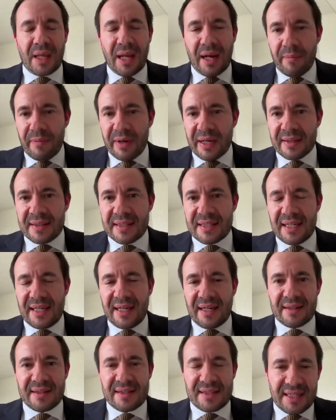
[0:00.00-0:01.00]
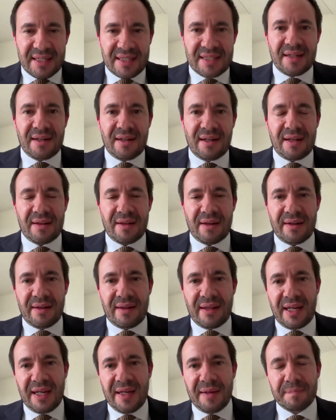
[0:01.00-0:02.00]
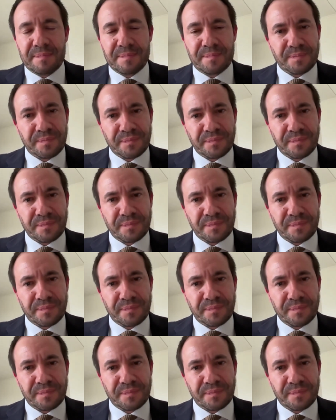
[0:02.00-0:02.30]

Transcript: And we can see consistently that the,